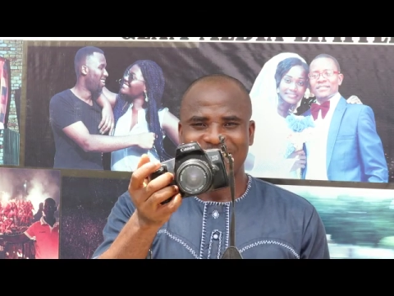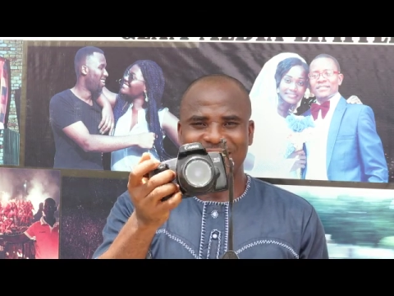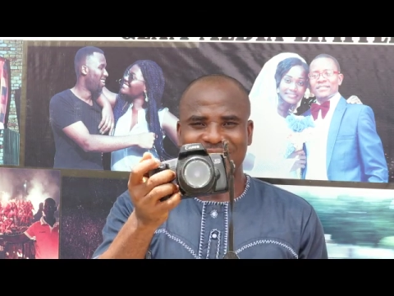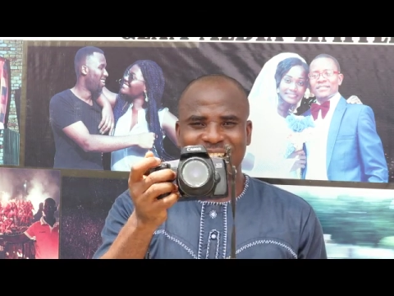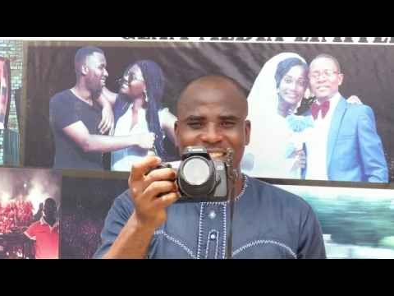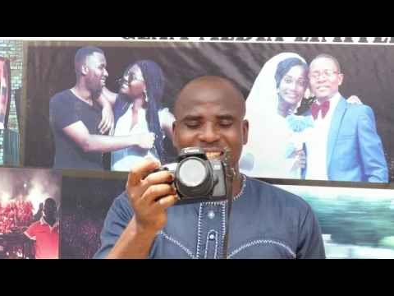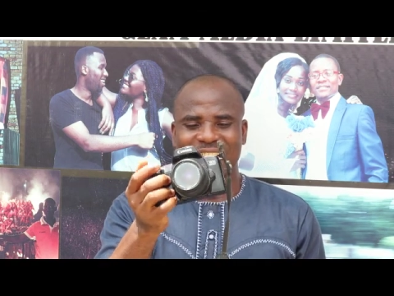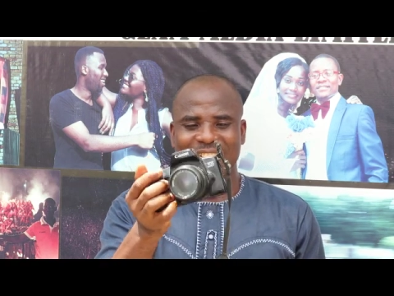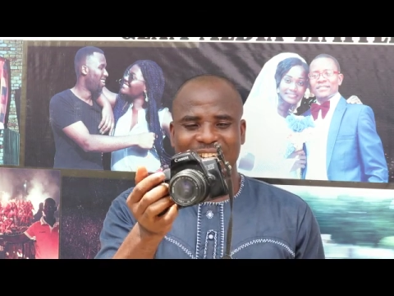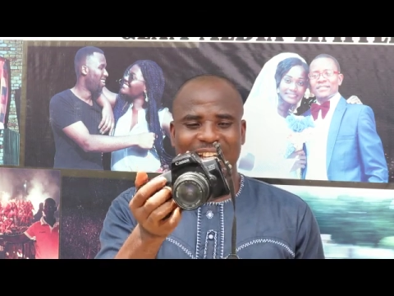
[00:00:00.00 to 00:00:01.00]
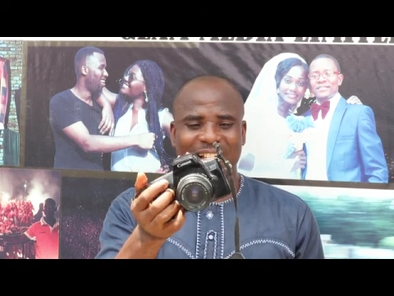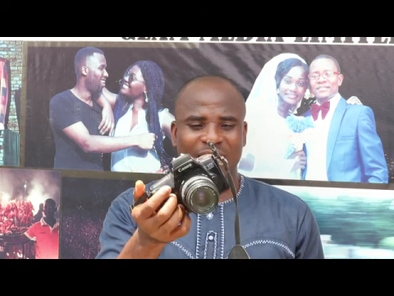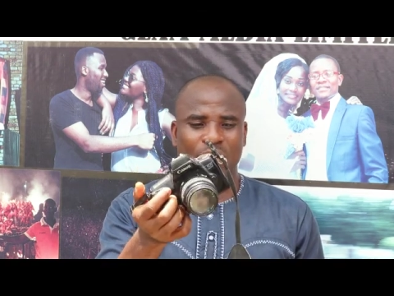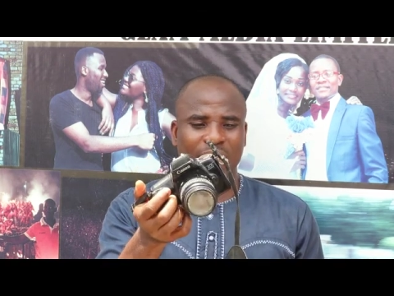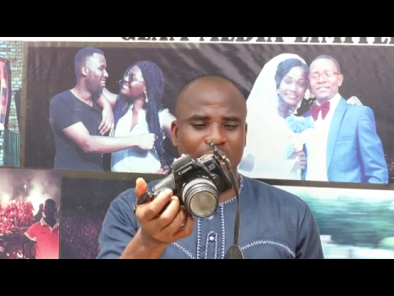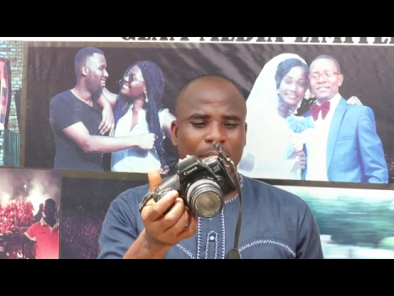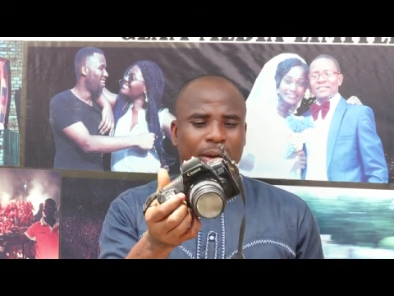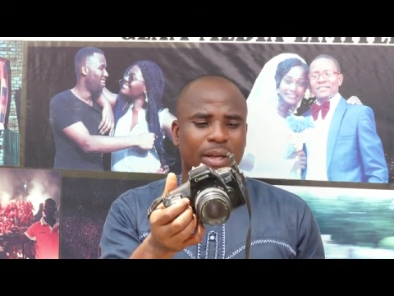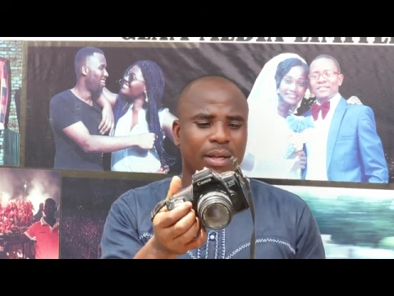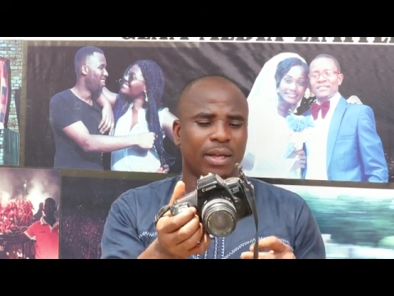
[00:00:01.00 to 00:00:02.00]
It is an analog
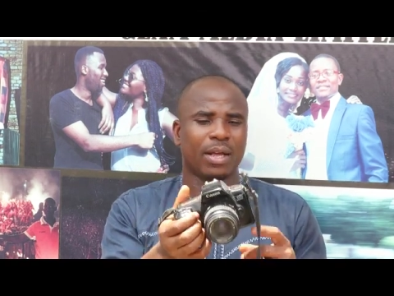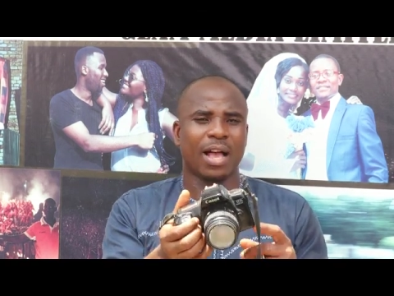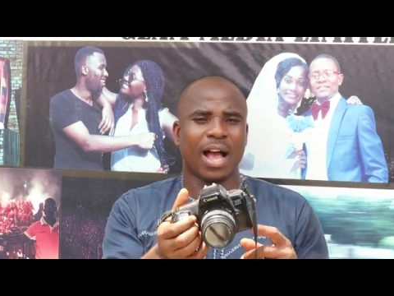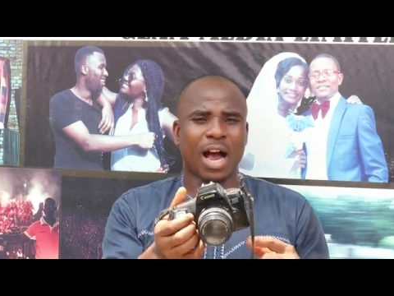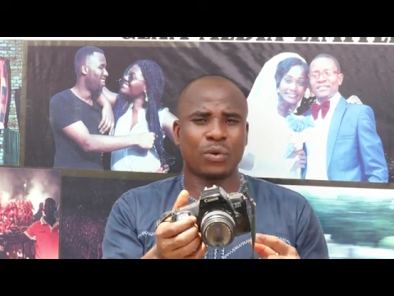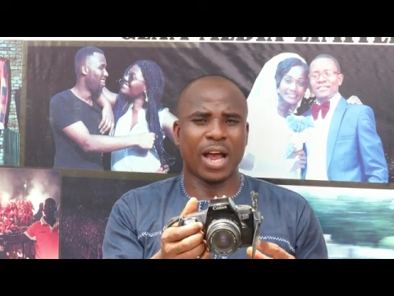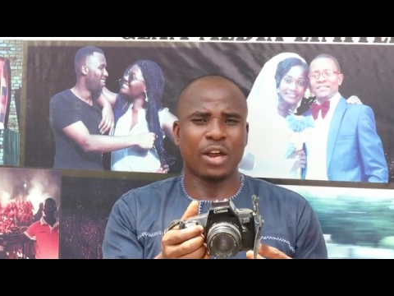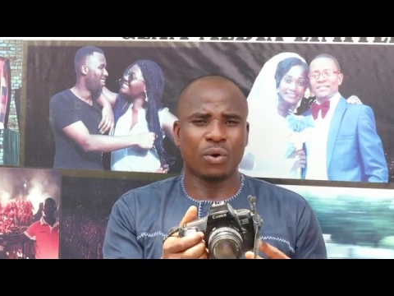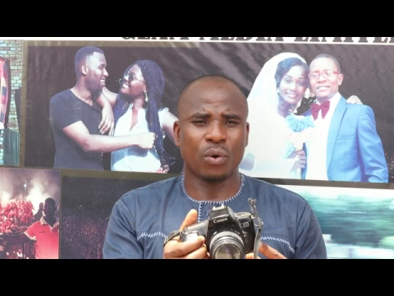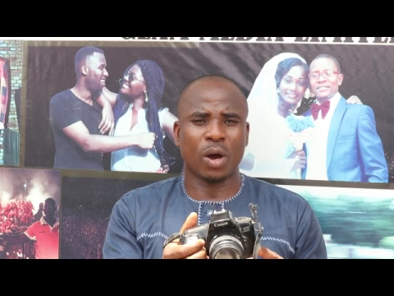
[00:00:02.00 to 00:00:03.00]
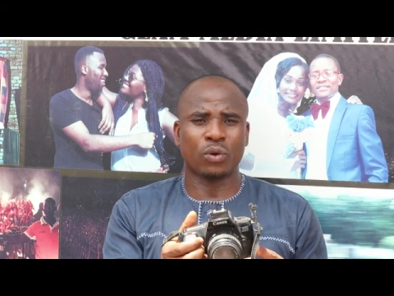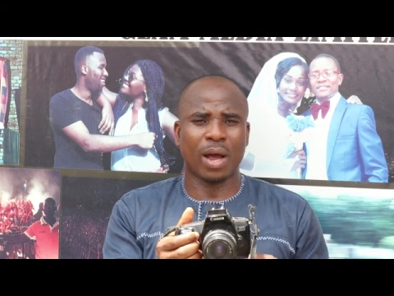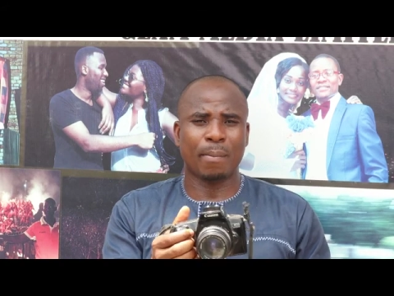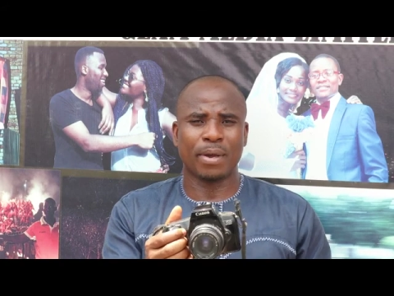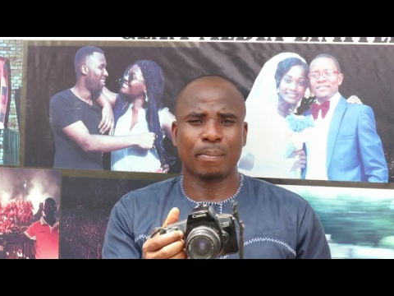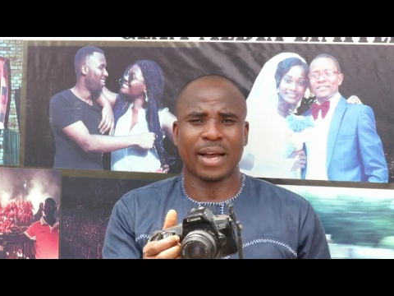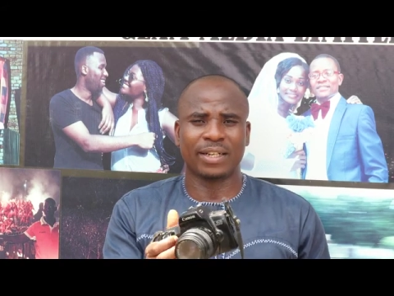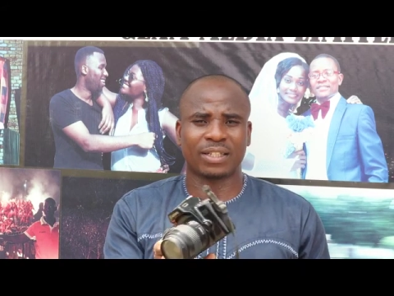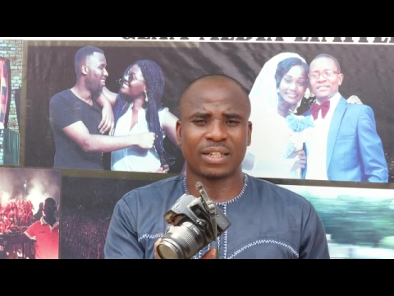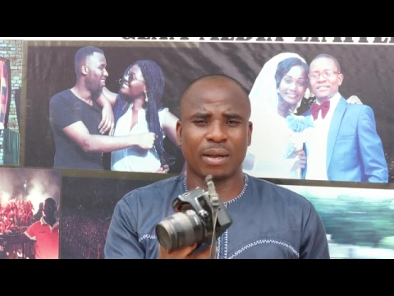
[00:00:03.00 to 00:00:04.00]
camera. How do I know? What do I mean by
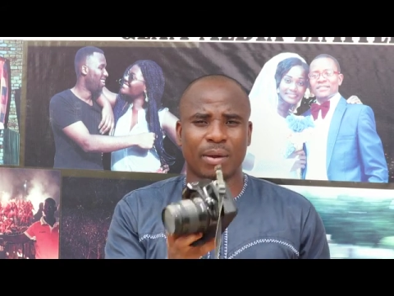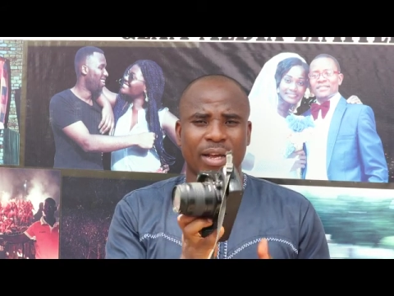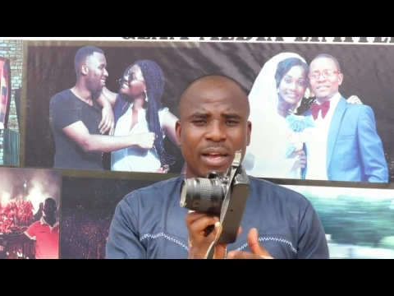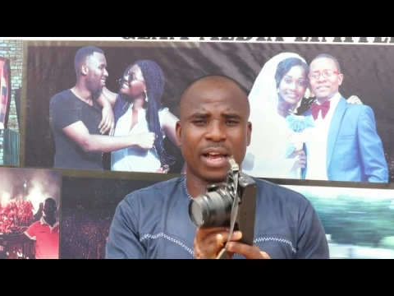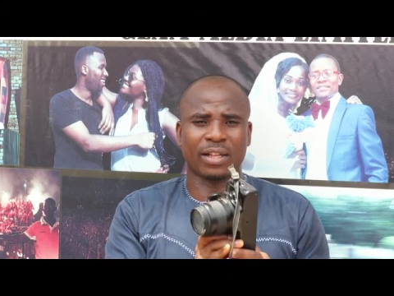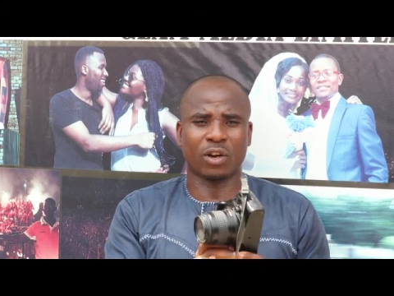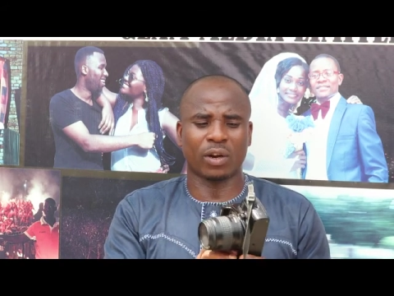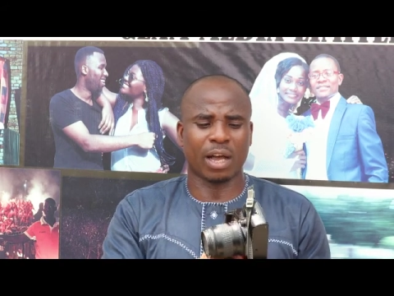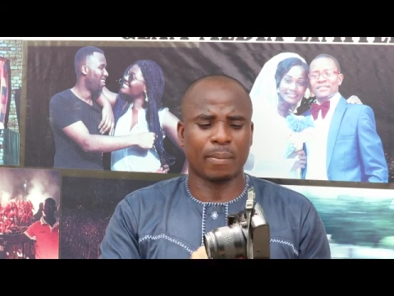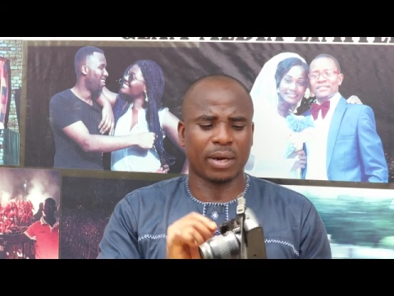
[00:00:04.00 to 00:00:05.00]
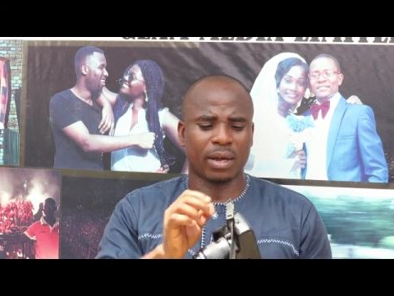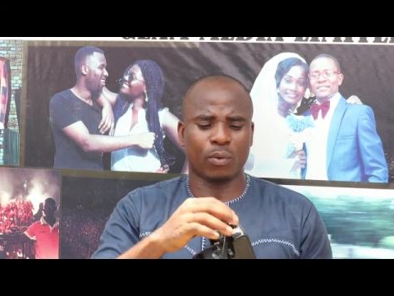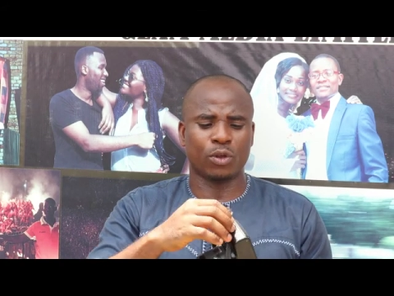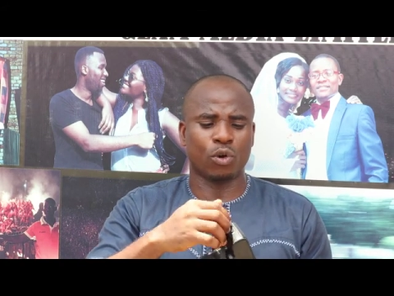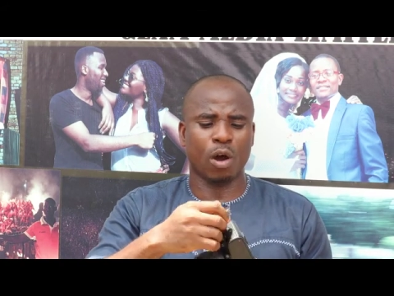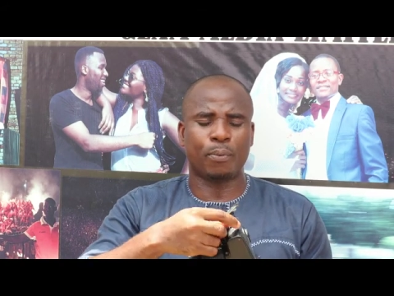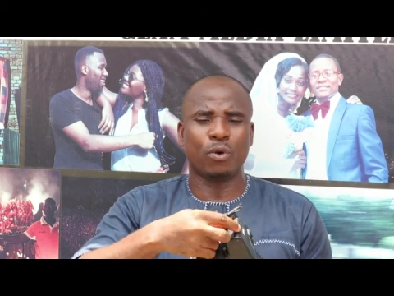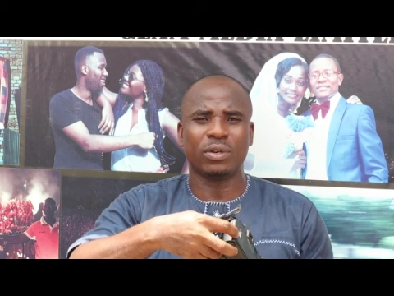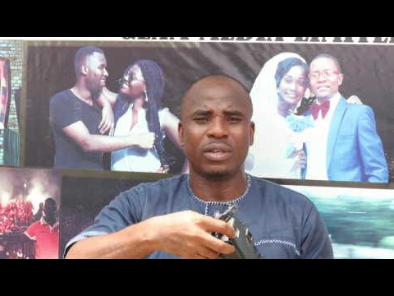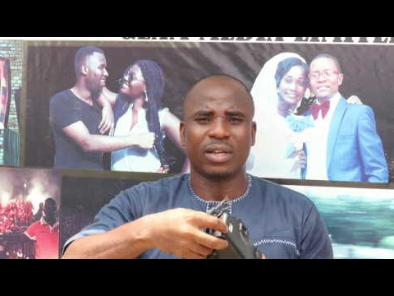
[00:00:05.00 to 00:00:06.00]
this analog camera? When you
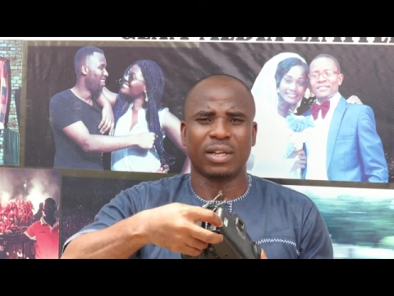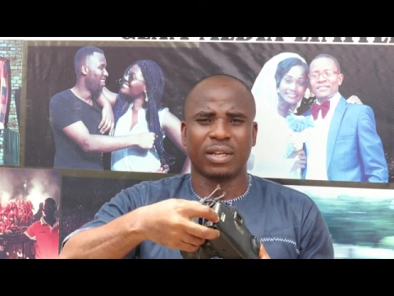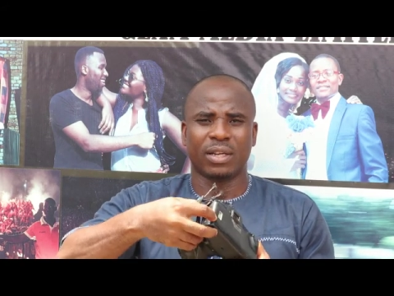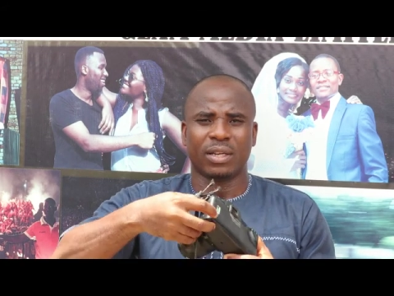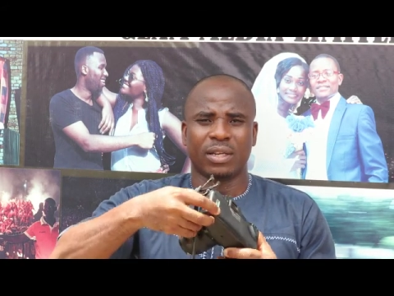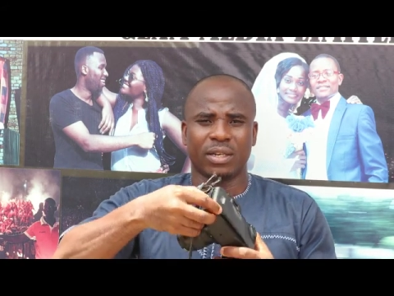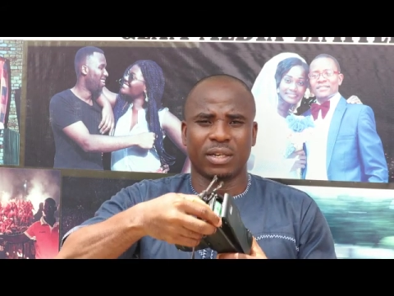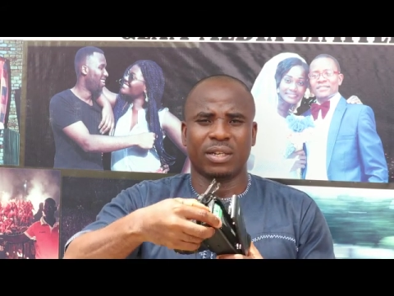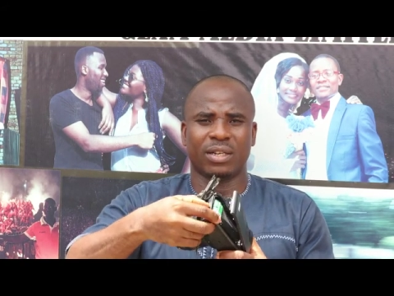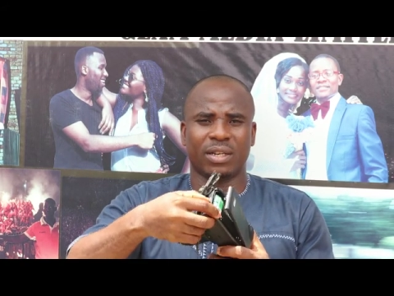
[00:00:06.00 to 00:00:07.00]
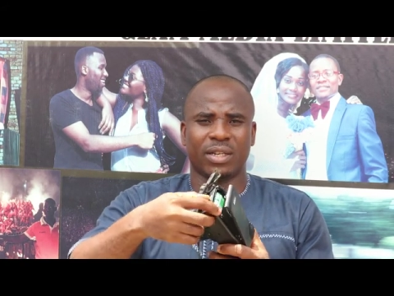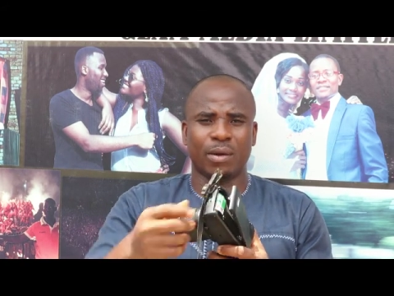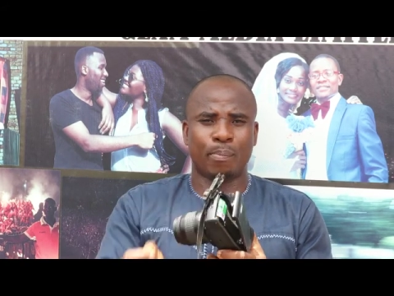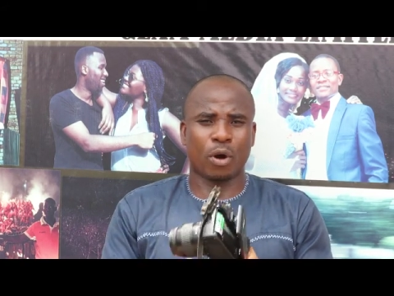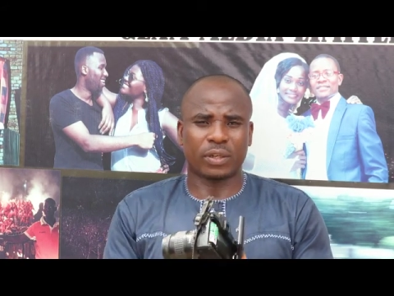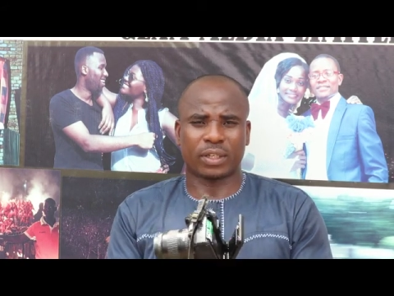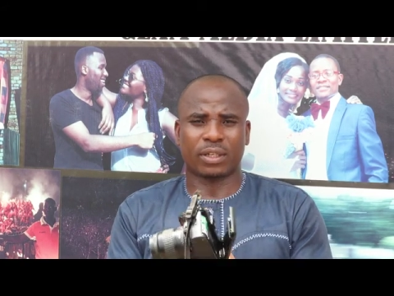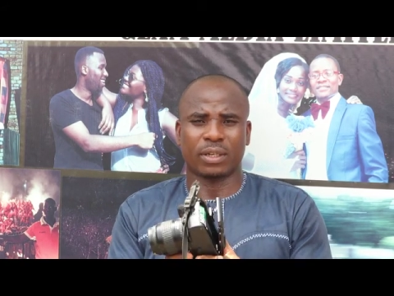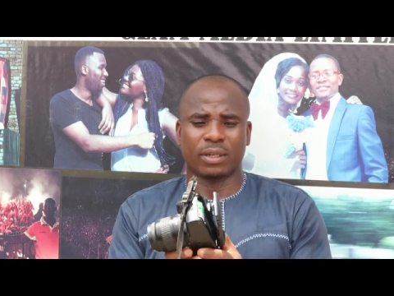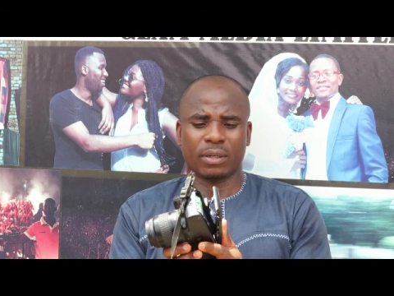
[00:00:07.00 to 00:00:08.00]
open the
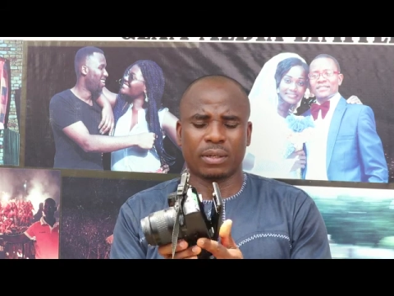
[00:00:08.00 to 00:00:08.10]
box,